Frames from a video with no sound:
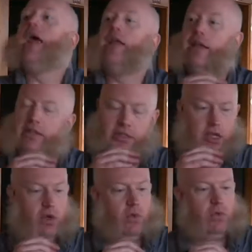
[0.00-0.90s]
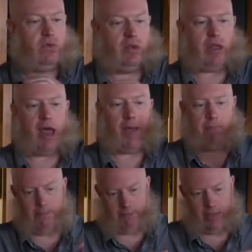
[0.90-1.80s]
And so the
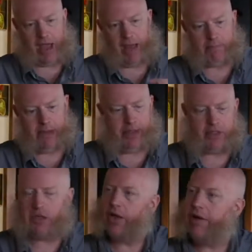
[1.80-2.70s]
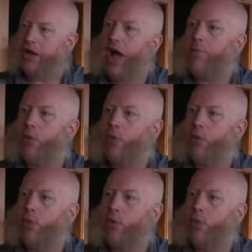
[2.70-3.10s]
hop buds all have a hop